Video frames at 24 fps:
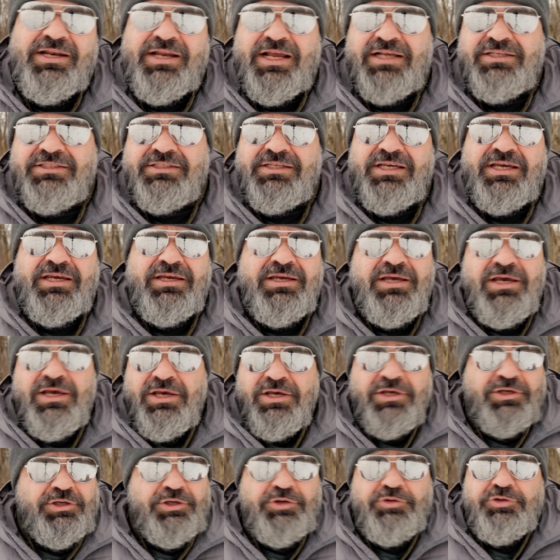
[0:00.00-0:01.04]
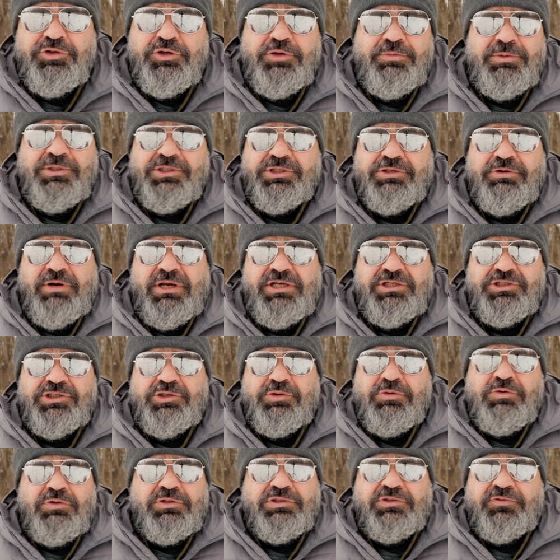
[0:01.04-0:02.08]
And I say YouTube is a great
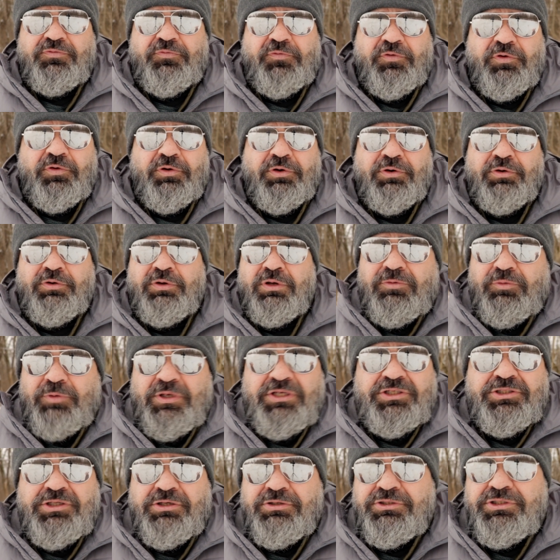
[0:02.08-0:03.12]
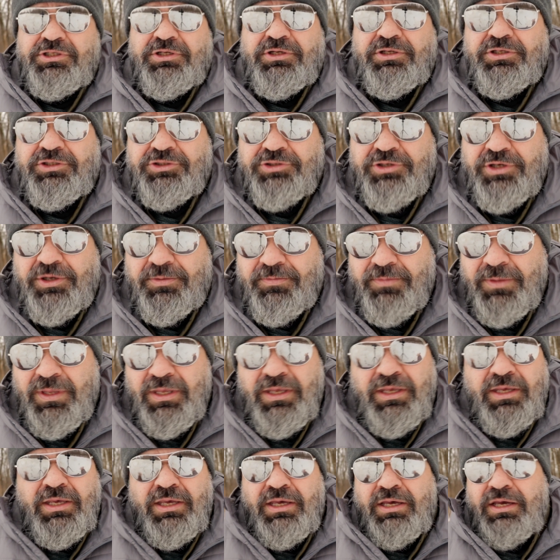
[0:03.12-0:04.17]
source for researching a trip.
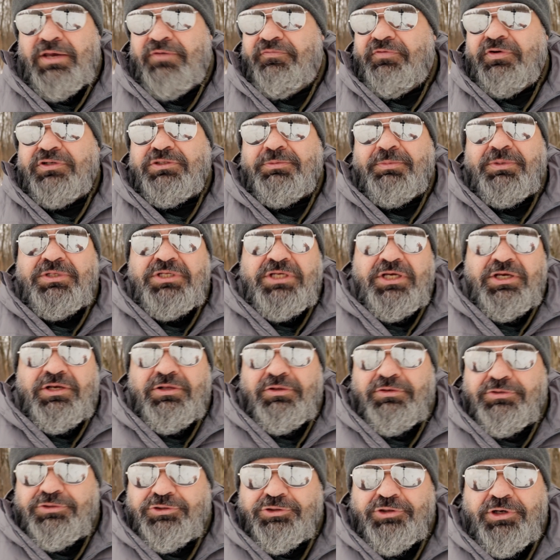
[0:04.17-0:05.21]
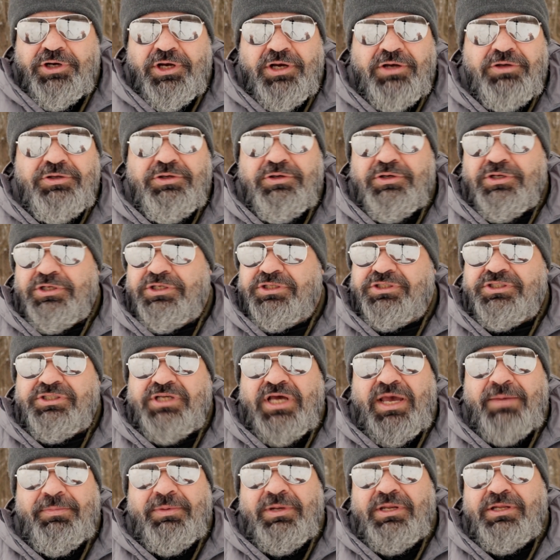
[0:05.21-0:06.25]
If there's a particular trail, you could just
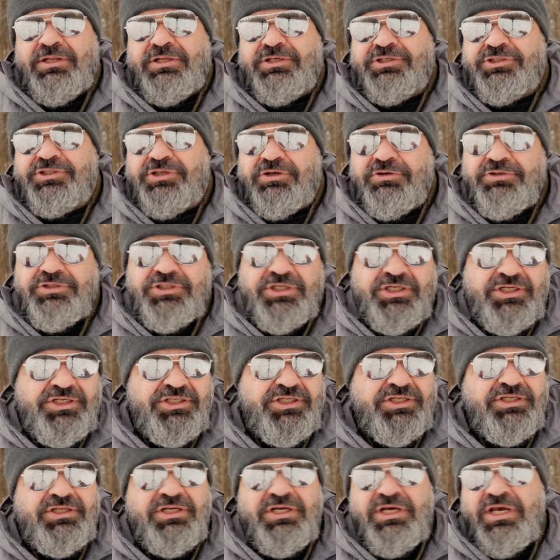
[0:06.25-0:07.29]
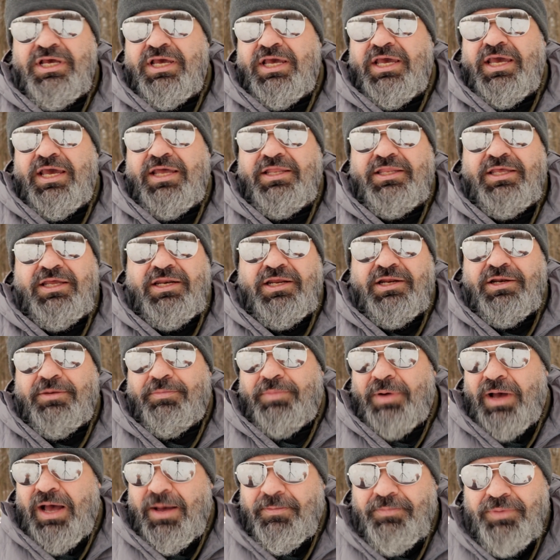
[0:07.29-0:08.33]
type it in the search engine and then it'll
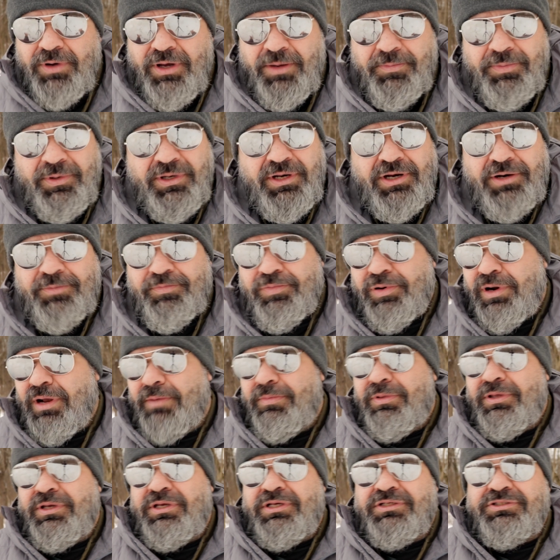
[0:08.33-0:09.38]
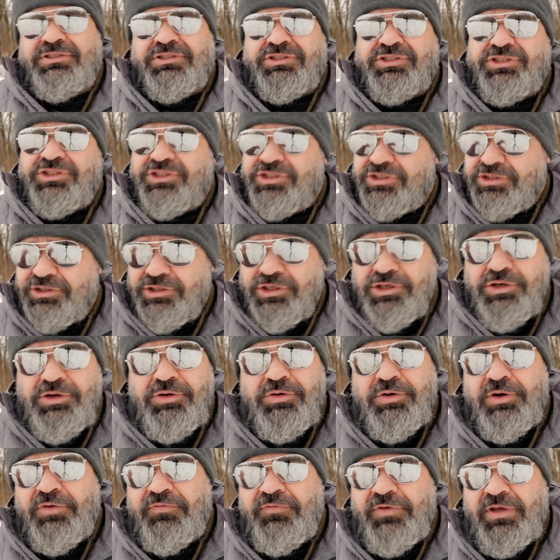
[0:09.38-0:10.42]
pop up, and there probably is a
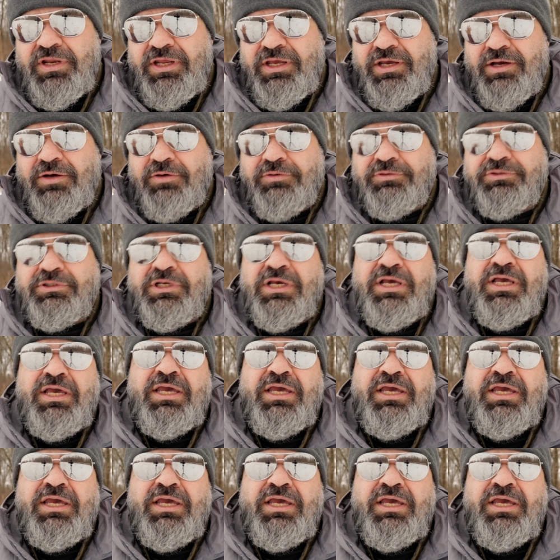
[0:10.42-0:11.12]
slew of videos.